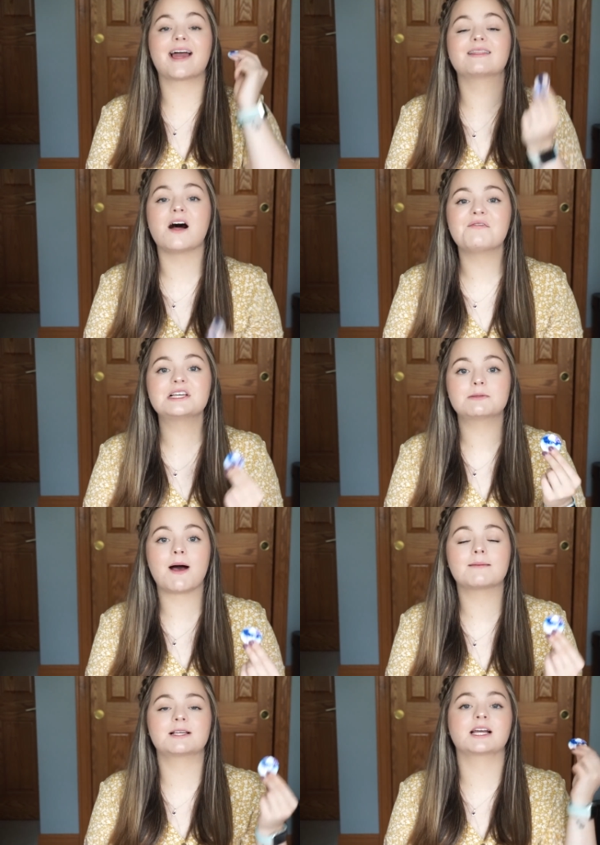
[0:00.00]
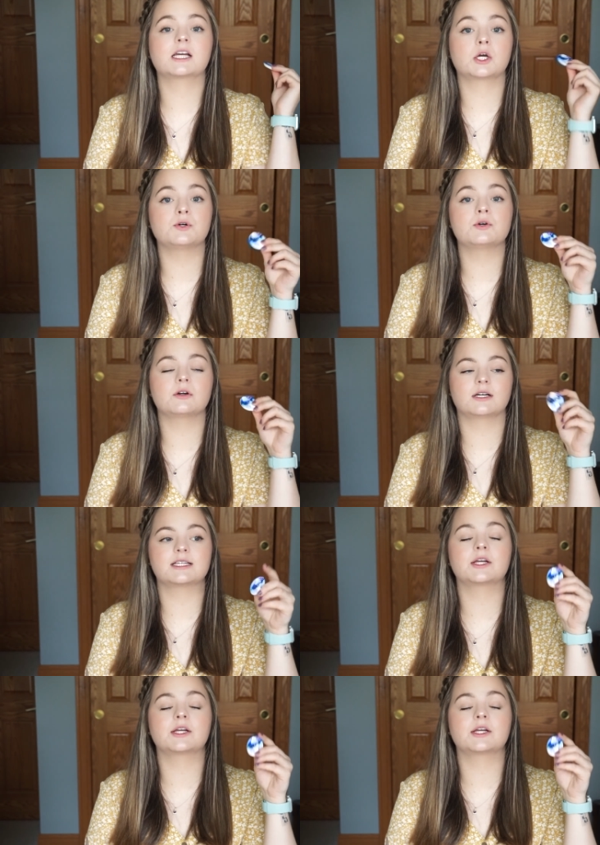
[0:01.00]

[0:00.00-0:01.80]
I love this pop socket because